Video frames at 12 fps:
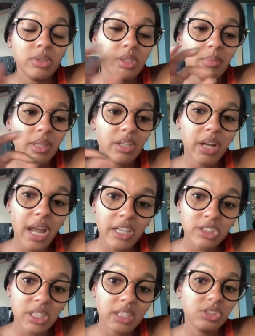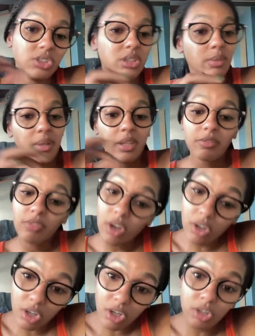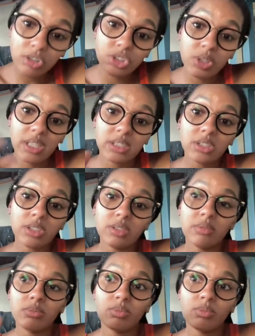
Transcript: you submit their address, you submit the photos, you answer.